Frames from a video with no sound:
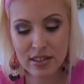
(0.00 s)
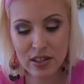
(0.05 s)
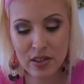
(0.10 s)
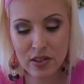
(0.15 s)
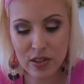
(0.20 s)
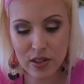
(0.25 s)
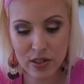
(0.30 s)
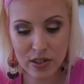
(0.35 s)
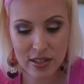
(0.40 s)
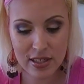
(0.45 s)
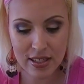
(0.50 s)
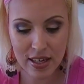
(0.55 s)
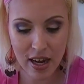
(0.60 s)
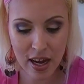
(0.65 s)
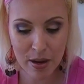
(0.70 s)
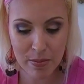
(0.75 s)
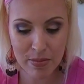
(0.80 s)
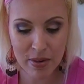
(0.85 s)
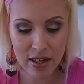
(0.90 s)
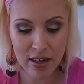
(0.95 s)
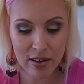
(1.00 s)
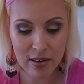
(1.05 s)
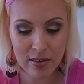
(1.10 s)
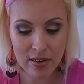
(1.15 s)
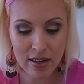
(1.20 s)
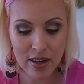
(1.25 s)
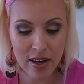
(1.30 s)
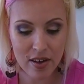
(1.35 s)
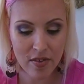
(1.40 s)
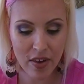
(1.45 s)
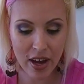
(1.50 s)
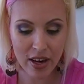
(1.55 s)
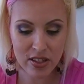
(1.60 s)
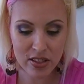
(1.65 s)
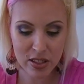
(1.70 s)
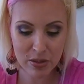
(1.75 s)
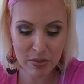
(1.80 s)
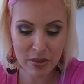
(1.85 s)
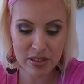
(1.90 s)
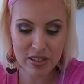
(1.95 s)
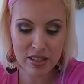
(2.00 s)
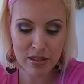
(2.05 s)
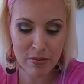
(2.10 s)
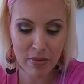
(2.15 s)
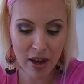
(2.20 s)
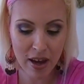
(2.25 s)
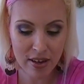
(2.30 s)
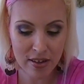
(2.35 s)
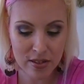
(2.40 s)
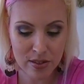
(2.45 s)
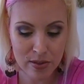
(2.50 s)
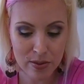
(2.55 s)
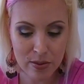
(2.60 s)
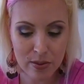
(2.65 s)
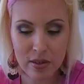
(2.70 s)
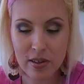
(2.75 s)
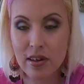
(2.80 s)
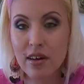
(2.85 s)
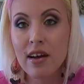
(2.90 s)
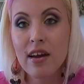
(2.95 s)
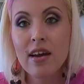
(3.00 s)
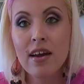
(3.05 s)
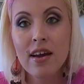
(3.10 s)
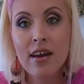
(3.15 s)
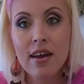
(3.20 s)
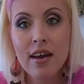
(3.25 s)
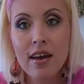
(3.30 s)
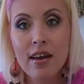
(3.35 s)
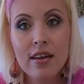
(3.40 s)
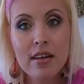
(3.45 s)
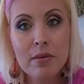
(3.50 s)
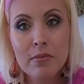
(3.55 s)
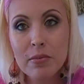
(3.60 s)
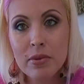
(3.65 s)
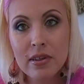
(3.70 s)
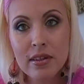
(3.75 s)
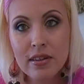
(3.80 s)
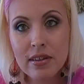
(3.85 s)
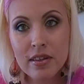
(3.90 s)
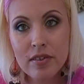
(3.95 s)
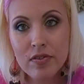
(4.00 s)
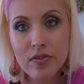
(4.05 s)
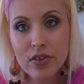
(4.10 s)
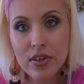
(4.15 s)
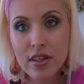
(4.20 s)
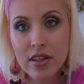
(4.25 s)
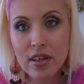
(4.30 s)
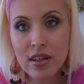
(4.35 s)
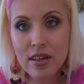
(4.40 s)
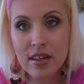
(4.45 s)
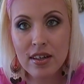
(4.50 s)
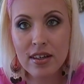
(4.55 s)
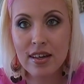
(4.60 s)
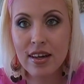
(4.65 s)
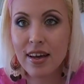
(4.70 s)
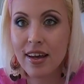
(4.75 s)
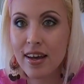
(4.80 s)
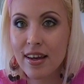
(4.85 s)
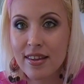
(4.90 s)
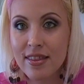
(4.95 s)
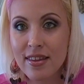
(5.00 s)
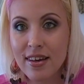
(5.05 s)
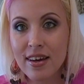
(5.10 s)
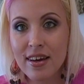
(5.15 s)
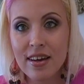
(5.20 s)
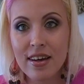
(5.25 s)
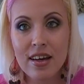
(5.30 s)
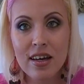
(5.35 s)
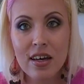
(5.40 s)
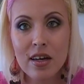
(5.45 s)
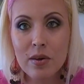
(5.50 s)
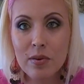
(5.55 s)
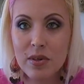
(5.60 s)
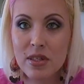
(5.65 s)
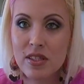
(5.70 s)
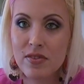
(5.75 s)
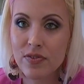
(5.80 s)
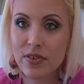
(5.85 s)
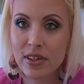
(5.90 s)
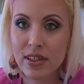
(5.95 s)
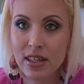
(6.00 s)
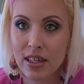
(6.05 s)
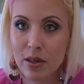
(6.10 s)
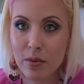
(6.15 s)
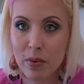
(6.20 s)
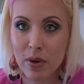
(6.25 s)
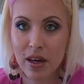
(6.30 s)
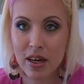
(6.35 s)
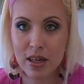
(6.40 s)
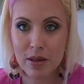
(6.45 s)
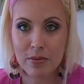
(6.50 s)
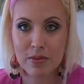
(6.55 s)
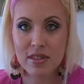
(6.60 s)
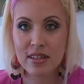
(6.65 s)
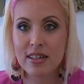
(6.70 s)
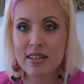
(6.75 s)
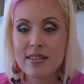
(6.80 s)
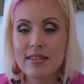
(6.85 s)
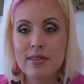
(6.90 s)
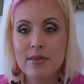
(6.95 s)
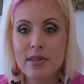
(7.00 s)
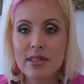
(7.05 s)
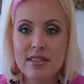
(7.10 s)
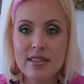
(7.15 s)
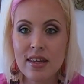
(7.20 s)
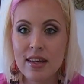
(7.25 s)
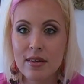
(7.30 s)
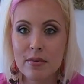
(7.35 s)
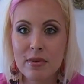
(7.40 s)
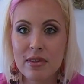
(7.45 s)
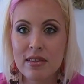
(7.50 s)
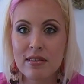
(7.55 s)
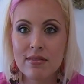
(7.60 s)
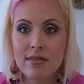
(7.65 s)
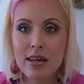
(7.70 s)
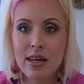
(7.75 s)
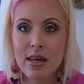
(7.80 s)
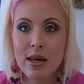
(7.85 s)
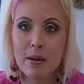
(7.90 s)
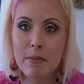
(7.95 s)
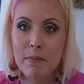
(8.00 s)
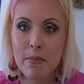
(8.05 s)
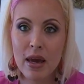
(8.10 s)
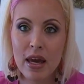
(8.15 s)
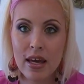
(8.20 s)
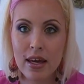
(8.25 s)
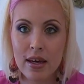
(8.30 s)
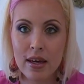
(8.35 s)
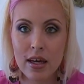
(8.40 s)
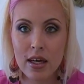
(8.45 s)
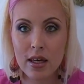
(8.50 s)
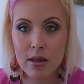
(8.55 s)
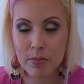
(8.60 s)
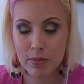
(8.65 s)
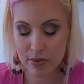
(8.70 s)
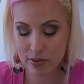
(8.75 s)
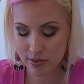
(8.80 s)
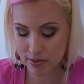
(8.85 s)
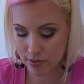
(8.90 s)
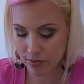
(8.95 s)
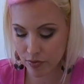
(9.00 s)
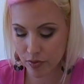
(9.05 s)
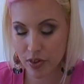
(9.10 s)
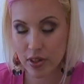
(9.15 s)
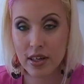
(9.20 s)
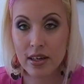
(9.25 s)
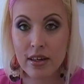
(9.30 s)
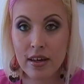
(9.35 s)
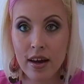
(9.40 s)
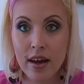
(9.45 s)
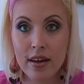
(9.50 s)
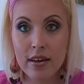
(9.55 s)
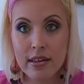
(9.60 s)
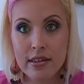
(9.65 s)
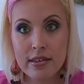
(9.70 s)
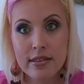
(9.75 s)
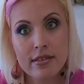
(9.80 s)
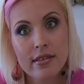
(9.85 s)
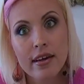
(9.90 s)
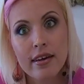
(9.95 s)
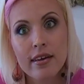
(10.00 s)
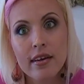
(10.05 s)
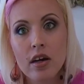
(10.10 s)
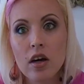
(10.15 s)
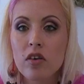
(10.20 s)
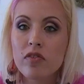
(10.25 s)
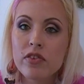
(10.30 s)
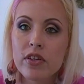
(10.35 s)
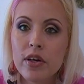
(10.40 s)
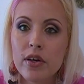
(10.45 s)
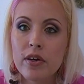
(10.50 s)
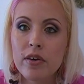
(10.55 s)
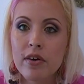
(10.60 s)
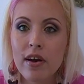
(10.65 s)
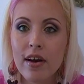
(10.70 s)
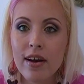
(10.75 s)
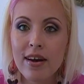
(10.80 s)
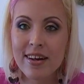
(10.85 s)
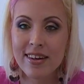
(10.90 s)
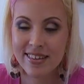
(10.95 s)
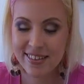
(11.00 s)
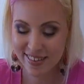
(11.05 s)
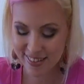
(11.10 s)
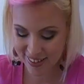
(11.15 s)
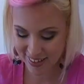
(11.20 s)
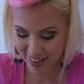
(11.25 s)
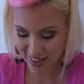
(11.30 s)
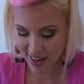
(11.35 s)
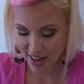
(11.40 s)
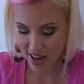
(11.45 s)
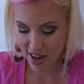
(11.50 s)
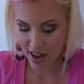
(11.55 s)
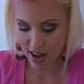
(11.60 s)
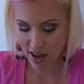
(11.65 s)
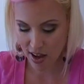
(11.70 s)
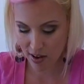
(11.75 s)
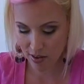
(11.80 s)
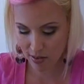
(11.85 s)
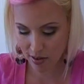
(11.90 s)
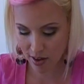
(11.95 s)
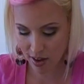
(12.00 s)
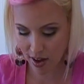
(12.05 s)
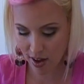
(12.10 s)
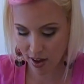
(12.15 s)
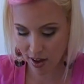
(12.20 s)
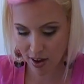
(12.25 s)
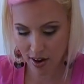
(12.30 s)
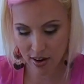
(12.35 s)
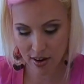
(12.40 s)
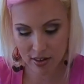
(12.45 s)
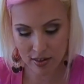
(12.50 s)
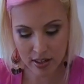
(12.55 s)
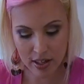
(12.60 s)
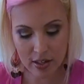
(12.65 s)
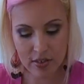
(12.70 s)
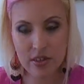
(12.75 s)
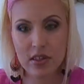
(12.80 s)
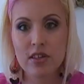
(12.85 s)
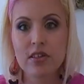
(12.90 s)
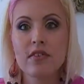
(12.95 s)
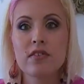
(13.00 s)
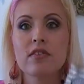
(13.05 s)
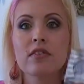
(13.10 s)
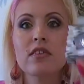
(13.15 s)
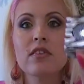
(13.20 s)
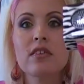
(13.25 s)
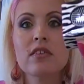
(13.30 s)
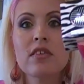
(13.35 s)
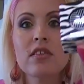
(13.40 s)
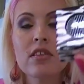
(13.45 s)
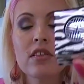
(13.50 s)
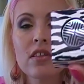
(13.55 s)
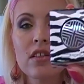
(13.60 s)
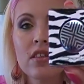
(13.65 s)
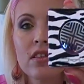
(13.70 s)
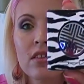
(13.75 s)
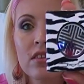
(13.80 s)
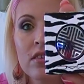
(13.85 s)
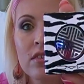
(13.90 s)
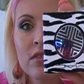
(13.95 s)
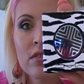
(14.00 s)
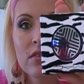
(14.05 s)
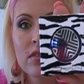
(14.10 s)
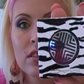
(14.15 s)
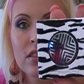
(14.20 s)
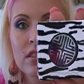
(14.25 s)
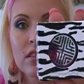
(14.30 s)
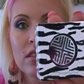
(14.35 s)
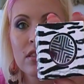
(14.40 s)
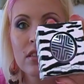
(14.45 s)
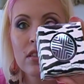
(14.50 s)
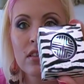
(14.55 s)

like the third time now that I've actually been to the MAC store and completely forgot. I hate that. I always forget wipes. I get so excited with makeup and forget I need to take it off too, right? Okay, how cute. Cute.